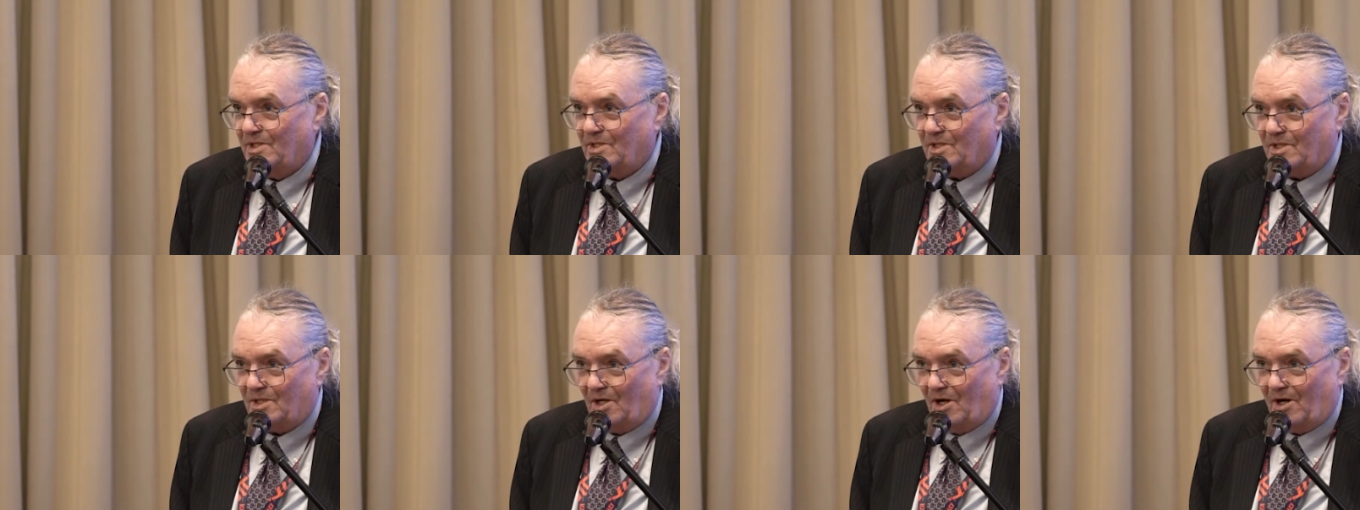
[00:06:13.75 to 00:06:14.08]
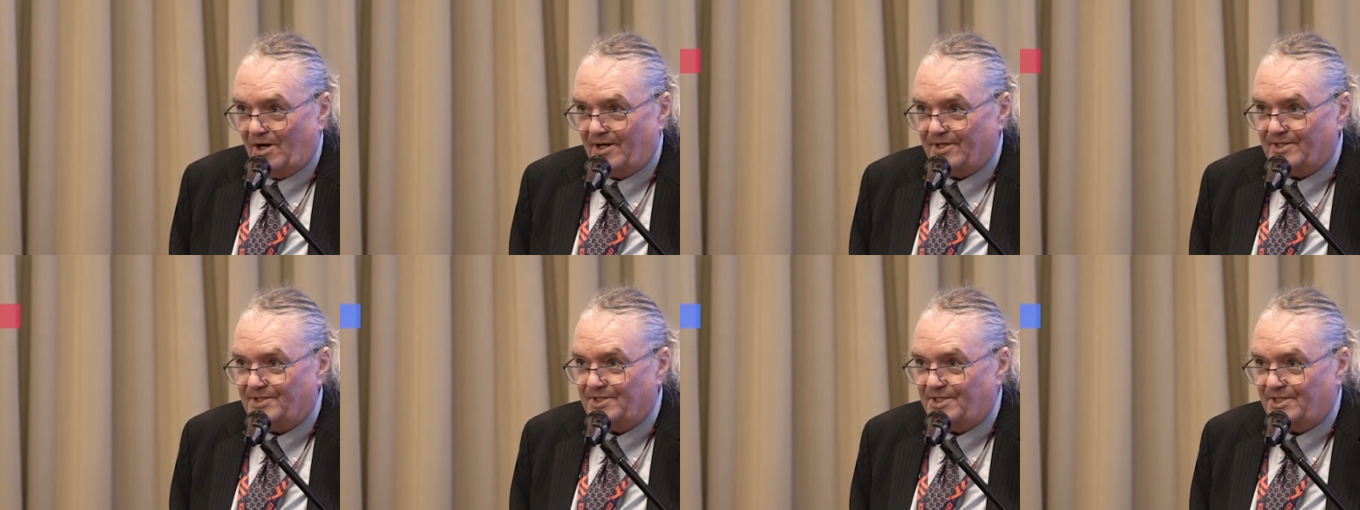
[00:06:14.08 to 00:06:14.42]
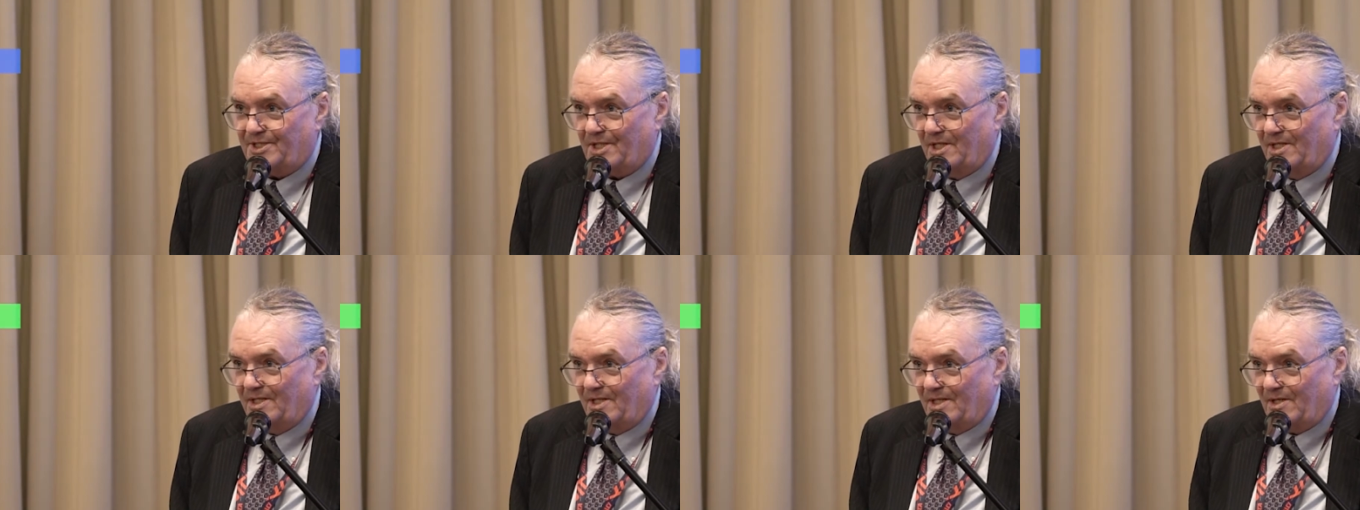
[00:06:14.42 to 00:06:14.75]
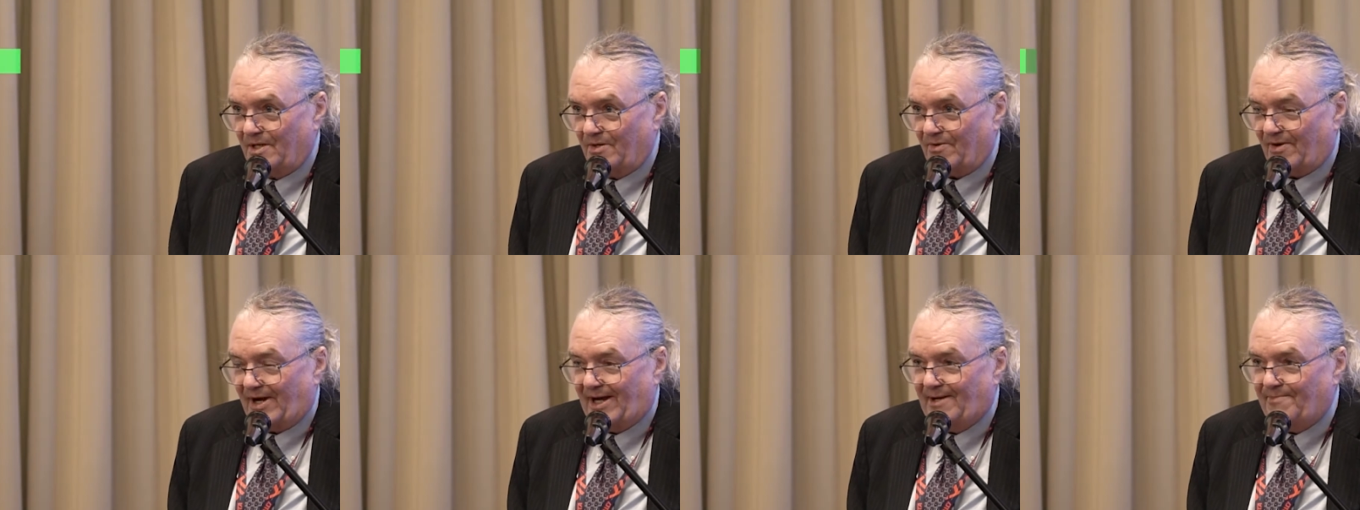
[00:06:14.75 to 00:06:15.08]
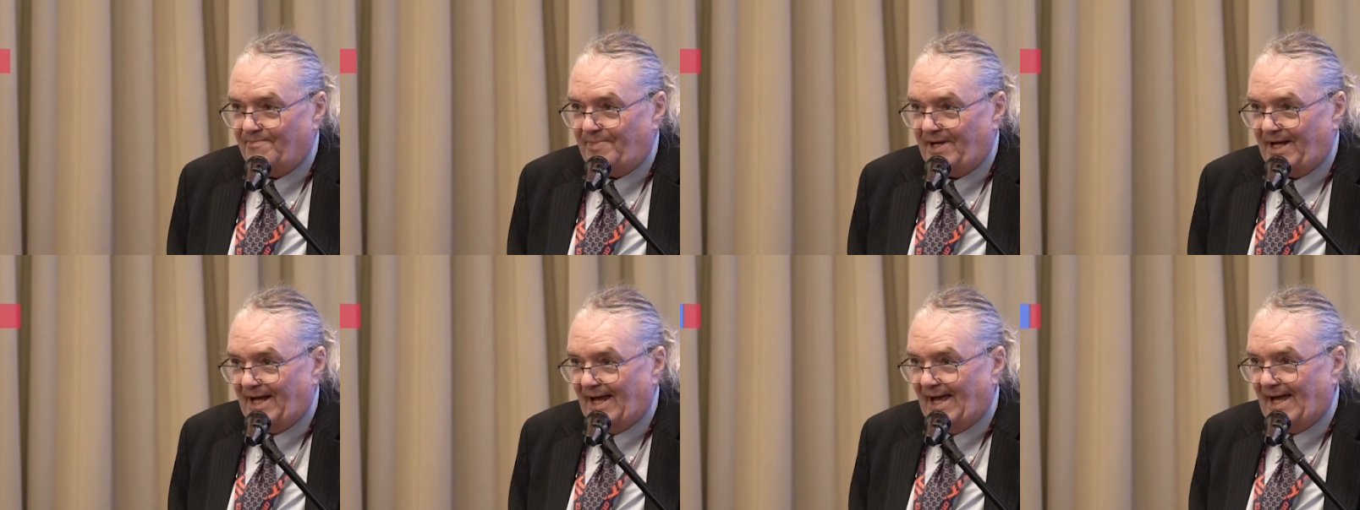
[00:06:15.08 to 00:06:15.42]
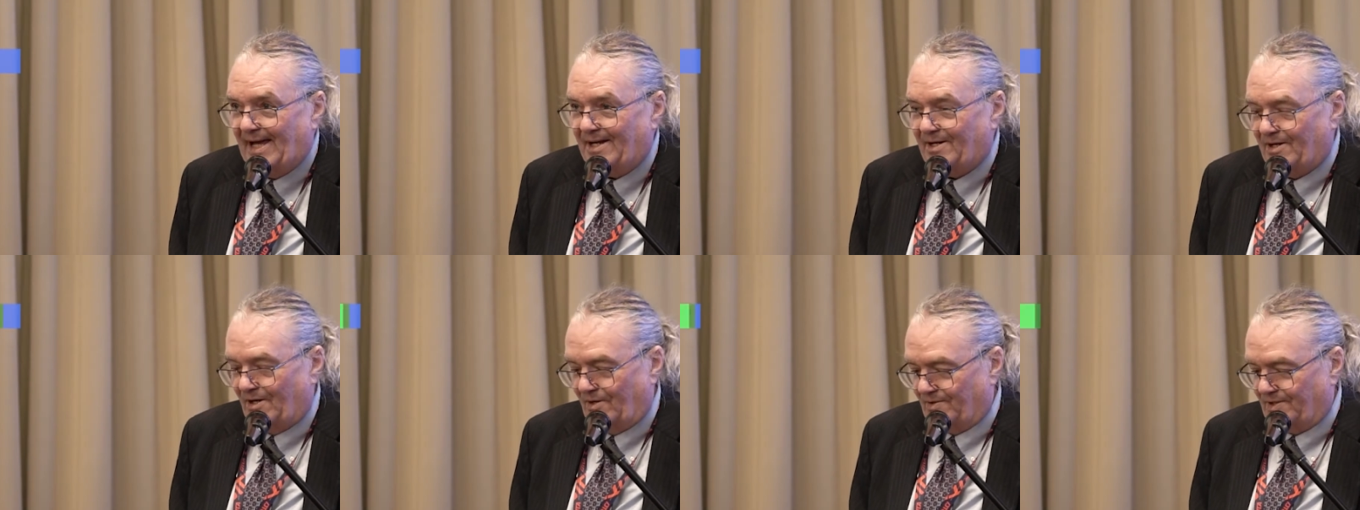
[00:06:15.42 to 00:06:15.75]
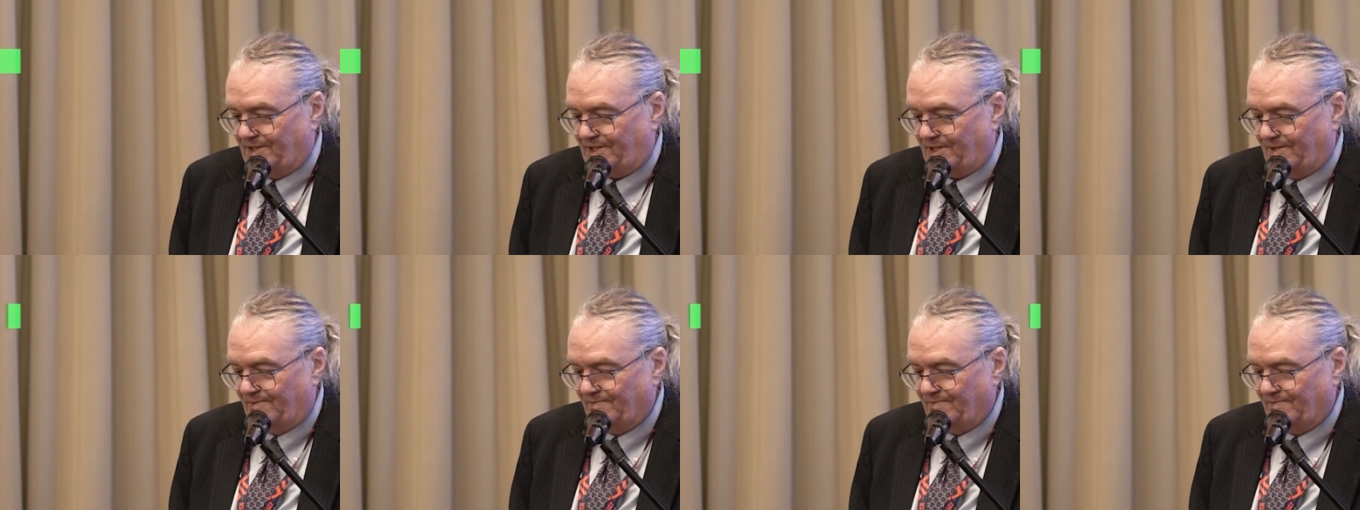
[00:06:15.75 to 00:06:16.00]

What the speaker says: large grand pianos.